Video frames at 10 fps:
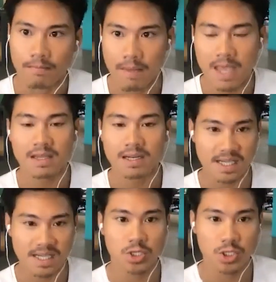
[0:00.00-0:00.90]
make the
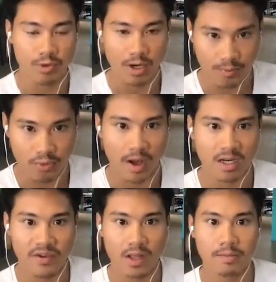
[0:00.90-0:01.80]
decisions around your
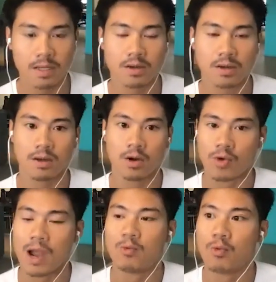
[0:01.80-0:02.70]
product development,
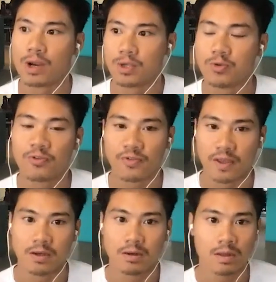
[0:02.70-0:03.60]
around what you
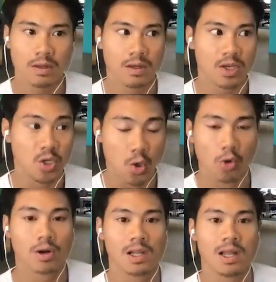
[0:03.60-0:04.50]
feel
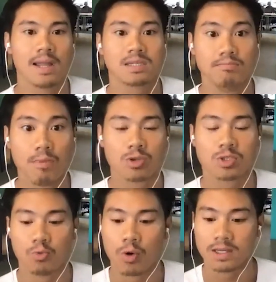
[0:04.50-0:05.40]
your clients
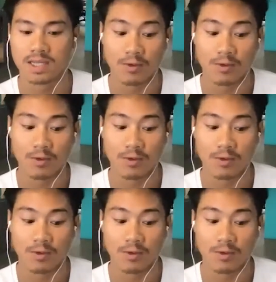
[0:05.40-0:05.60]
most want.